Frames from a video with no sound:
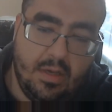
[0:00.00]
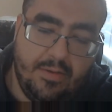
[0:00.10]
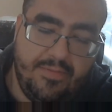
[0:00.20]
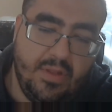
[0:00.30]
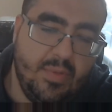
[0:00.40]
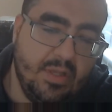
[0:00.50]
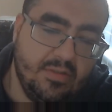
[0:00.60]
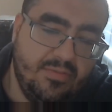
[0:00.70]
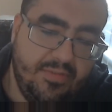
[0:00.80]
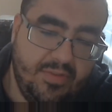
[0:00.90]

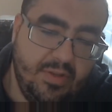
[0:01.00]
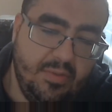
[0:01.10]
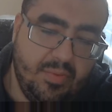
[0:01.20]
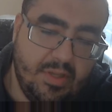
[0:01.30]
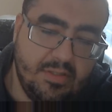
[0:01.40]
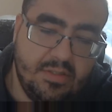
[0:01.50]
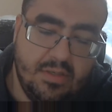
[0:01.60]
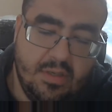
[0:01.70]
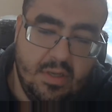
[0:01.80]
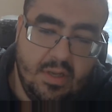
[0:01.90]
females 50
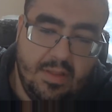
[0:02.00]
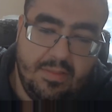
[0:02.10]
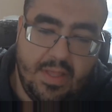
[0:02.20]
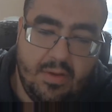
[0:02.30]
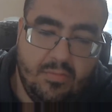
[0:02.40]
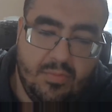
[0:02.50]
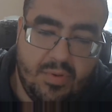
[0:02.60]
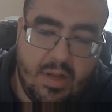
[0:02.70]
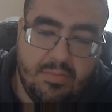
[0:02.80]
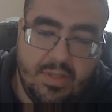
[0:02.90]
plus that would
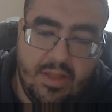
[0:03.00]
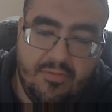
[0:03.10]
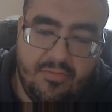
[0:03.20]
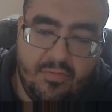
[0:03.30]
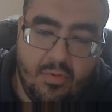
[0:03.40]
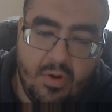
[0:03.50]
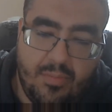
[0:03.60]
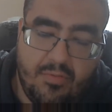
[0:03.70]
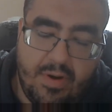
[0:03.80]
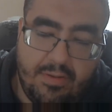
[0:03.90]
probably have grown up
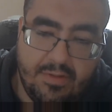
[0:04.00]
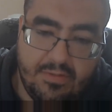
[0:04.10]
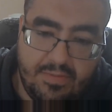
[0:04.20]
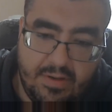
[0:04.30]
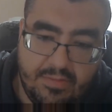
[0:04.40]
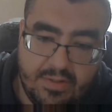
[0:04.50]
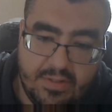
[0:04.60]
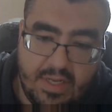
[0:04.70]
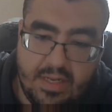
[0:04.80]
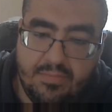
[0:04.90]
around this
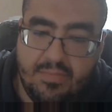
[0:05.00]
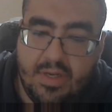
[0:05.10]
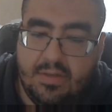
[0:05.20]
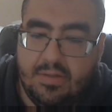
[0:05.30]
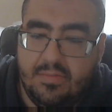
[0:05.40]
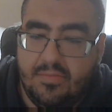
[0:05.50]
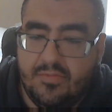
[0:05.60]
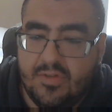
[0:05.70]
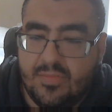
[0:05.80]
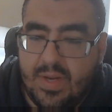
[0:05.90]
fragrance and might
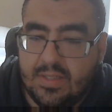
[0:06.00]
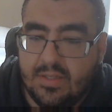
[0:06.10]
respect it